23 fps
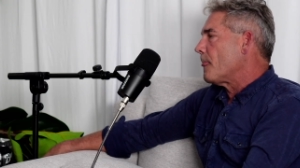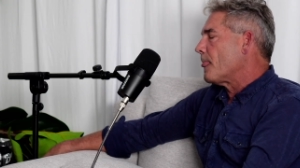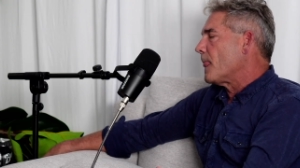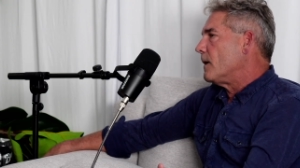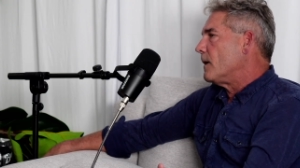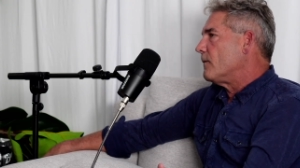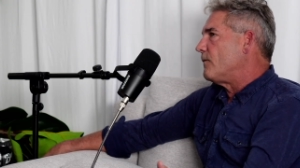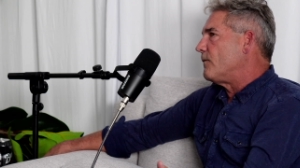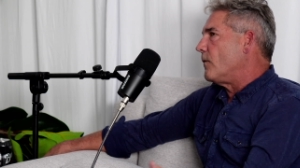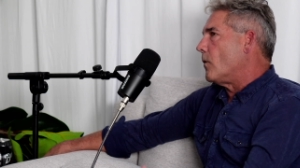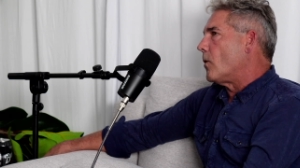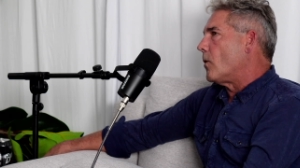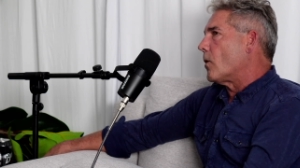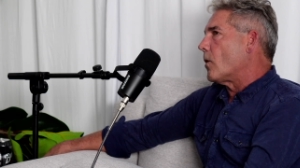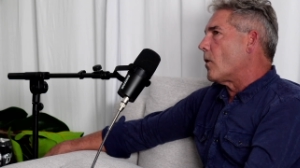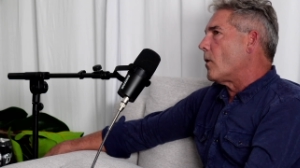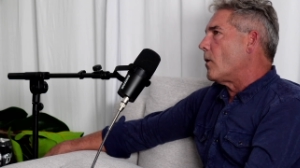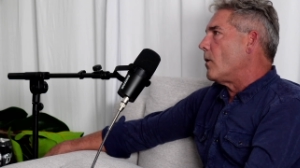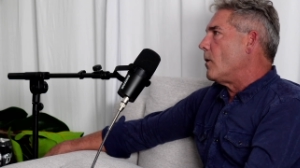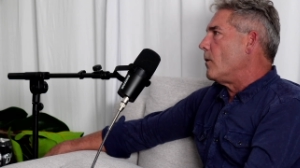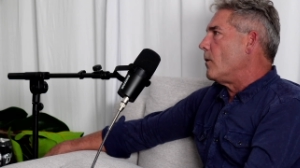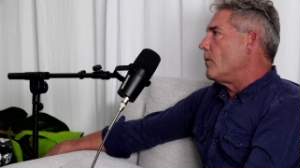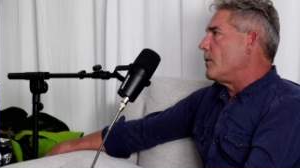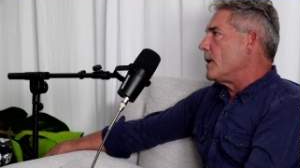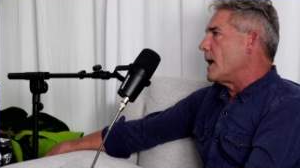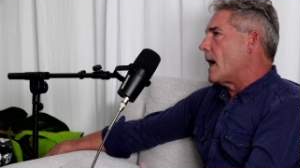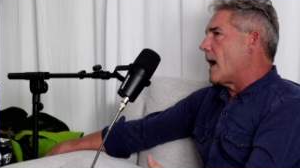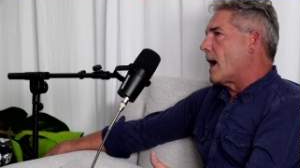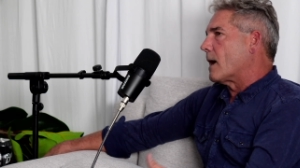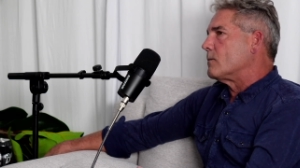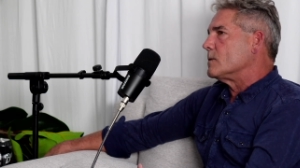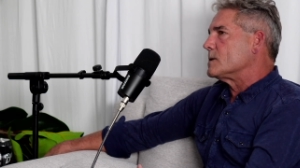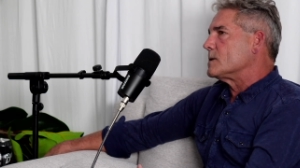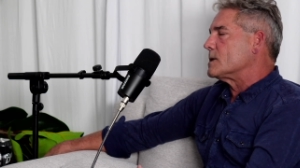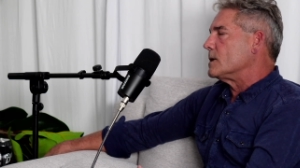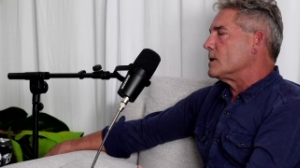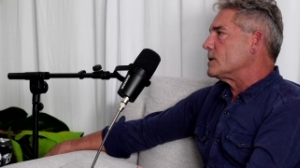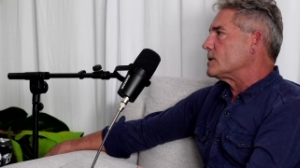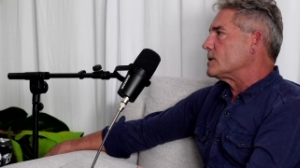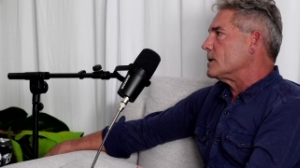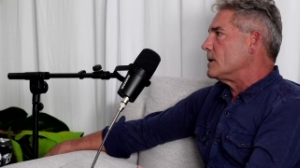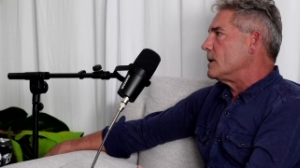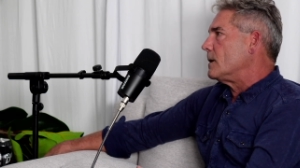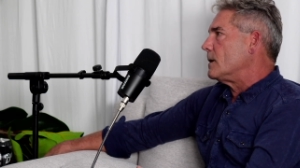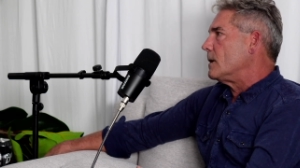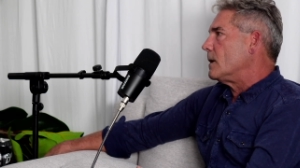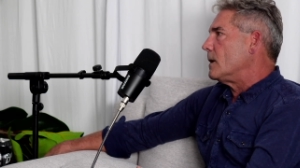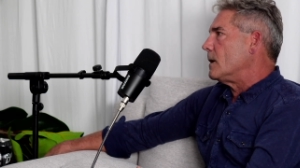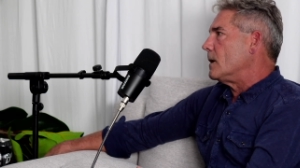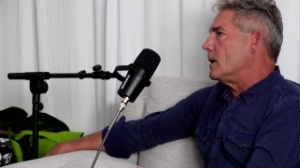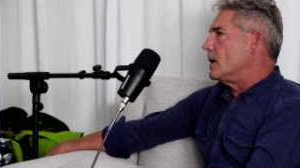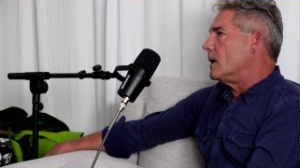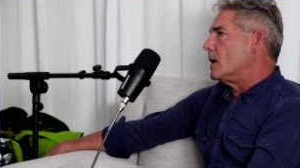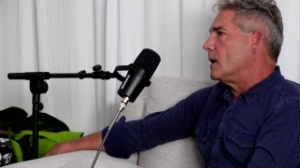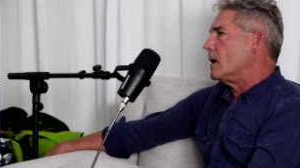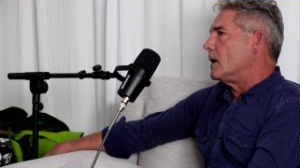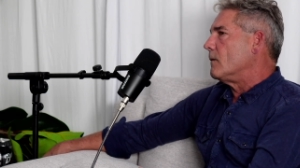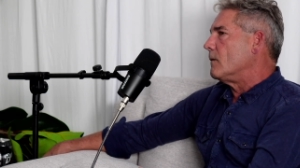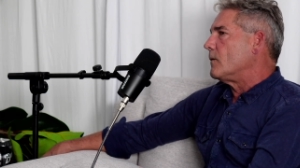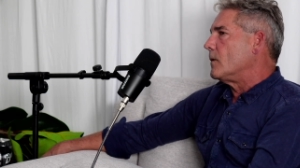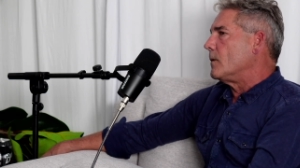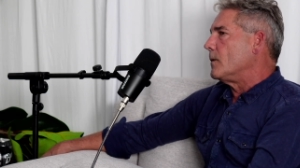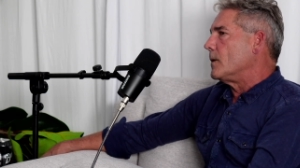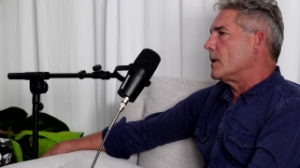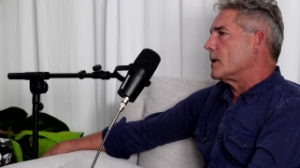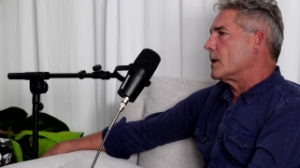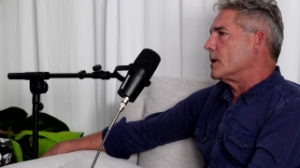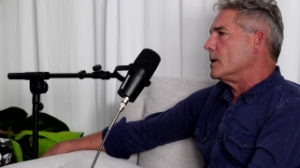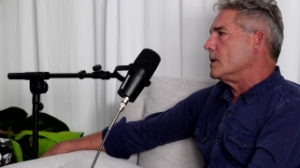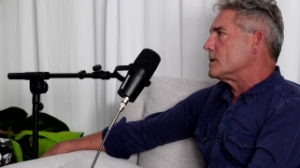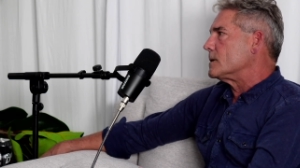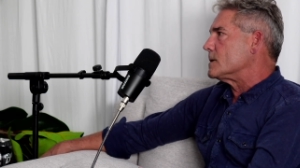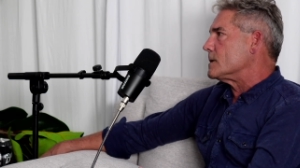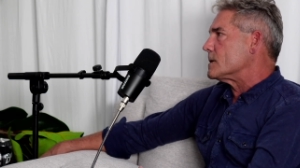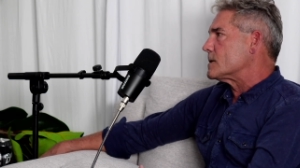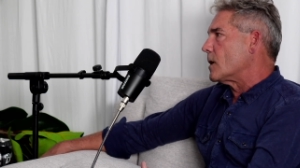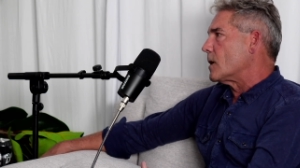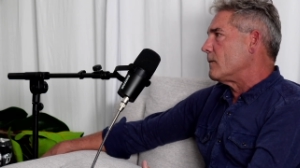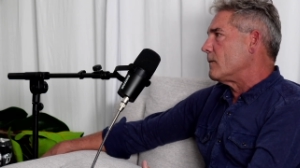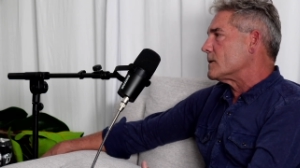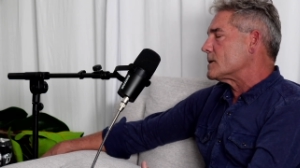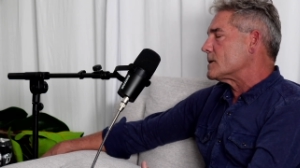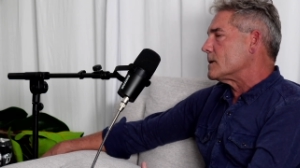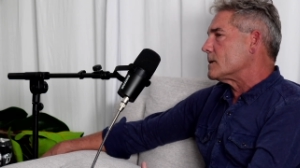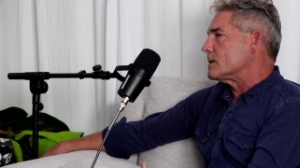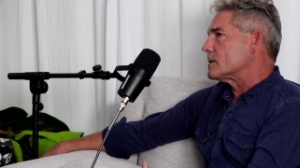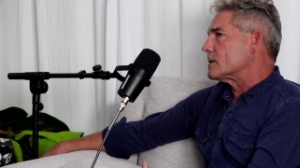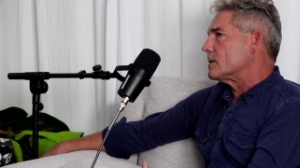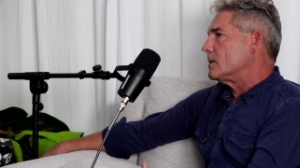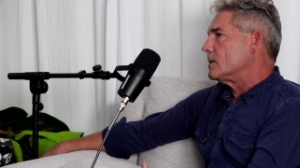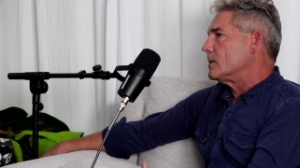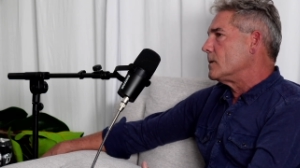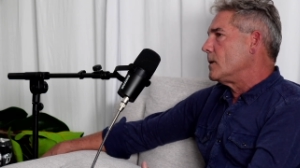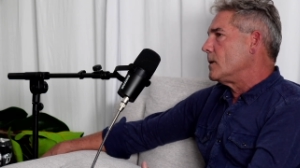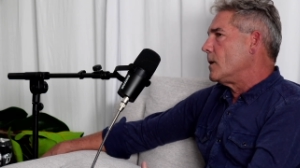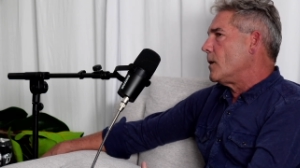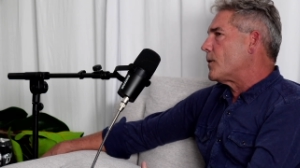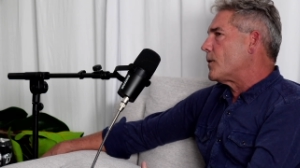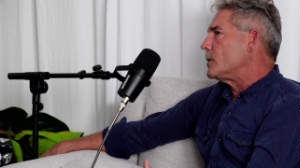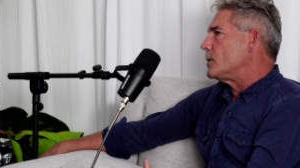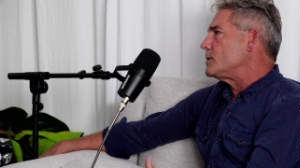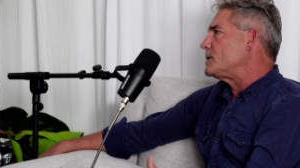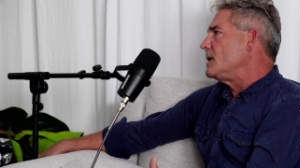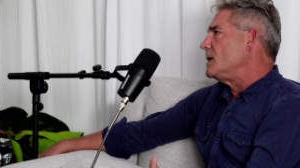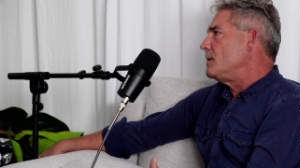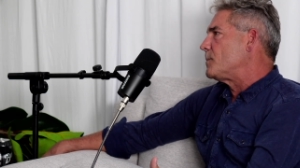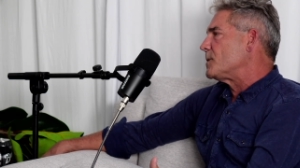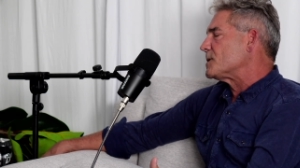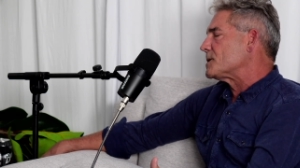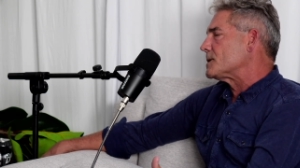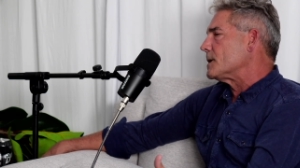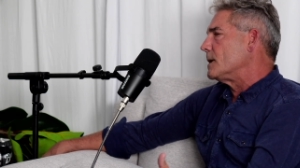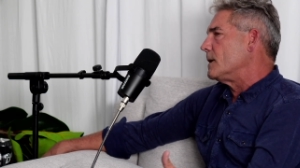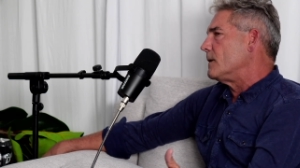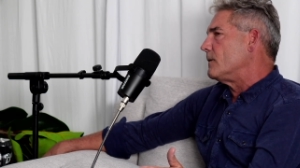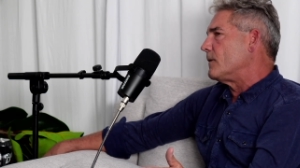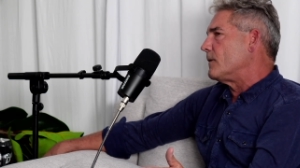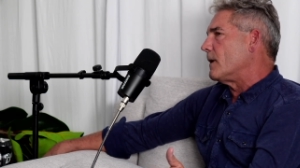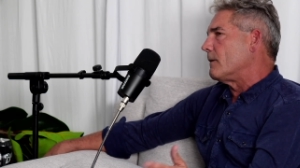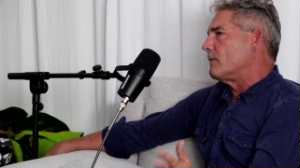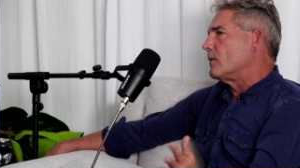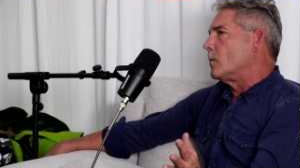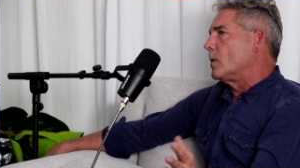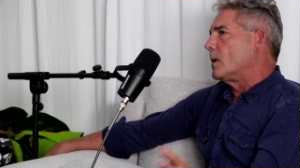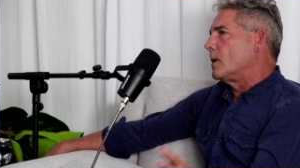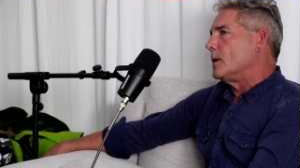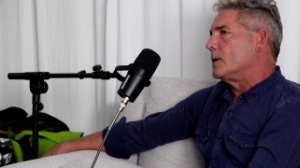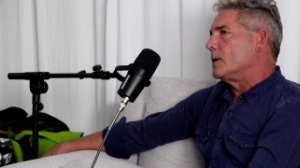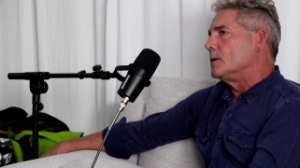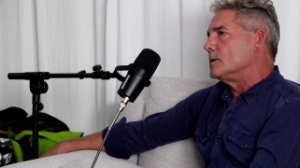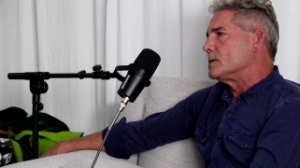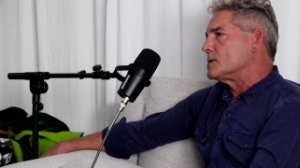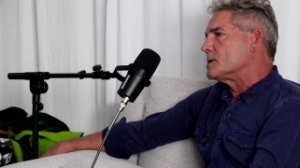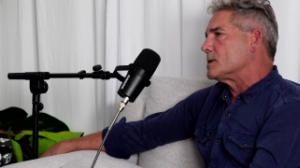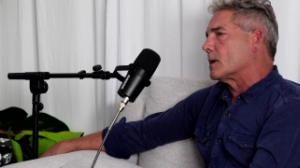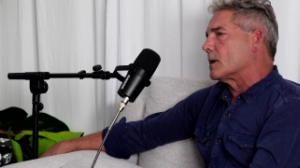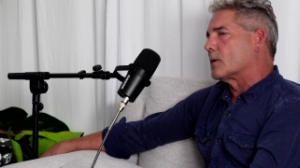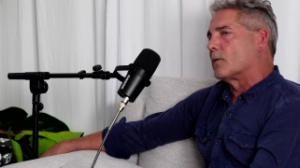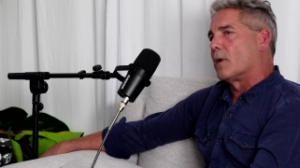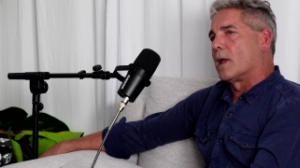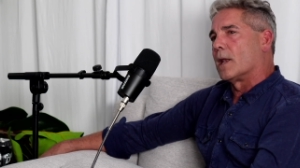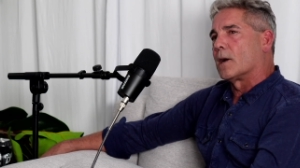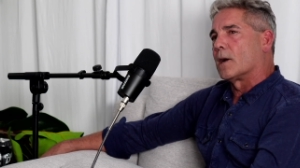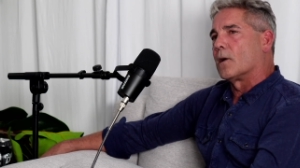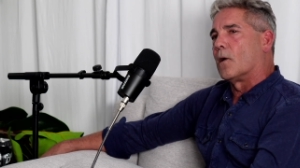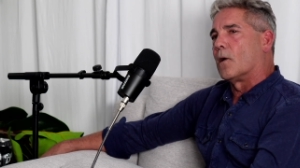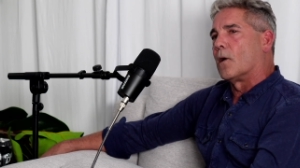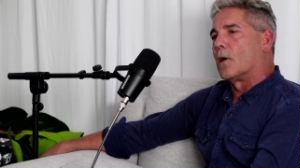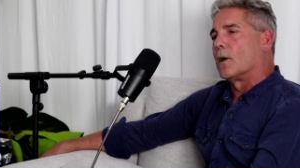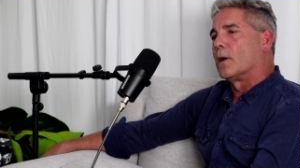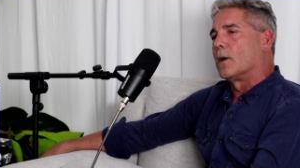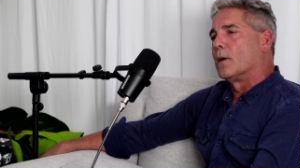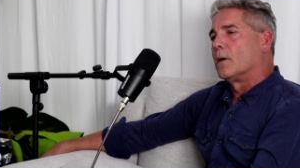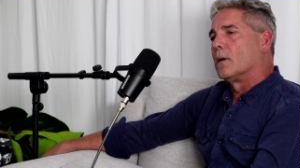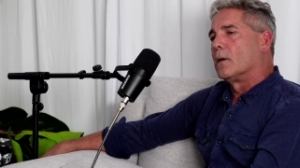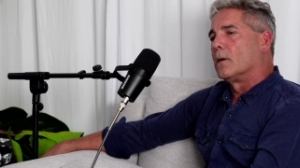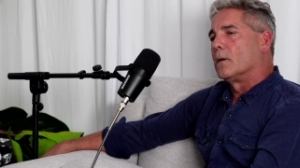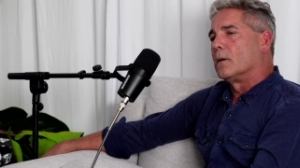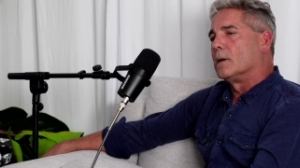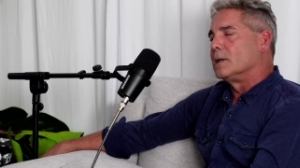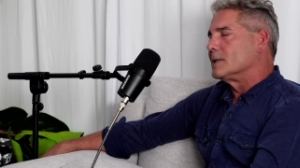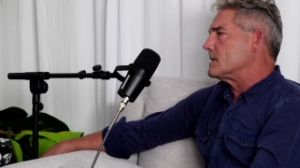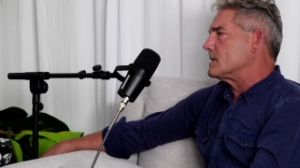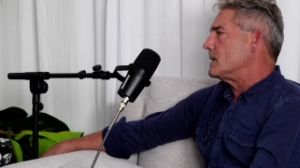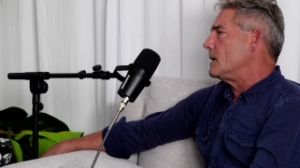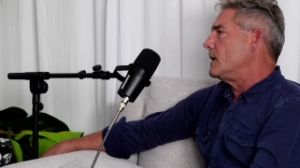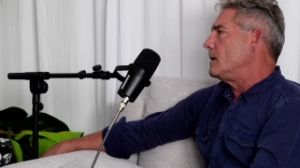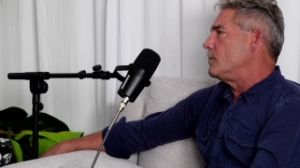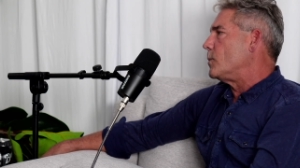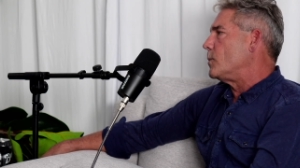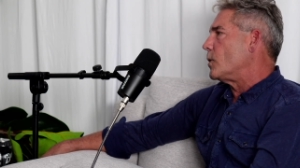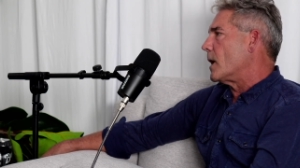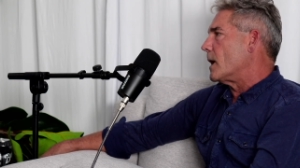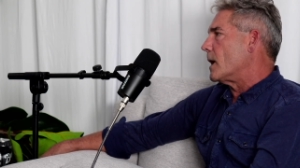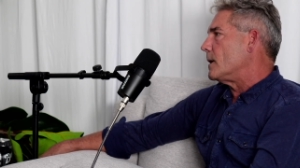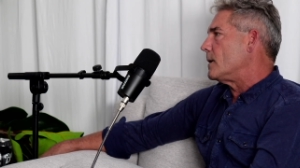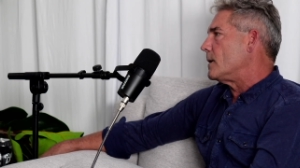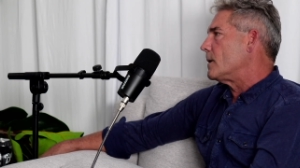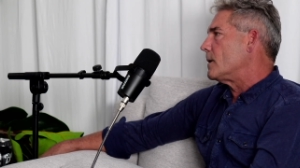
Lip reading: for the acquisition of their goods and services. 13% of everyone that uses a credit card is inebriated.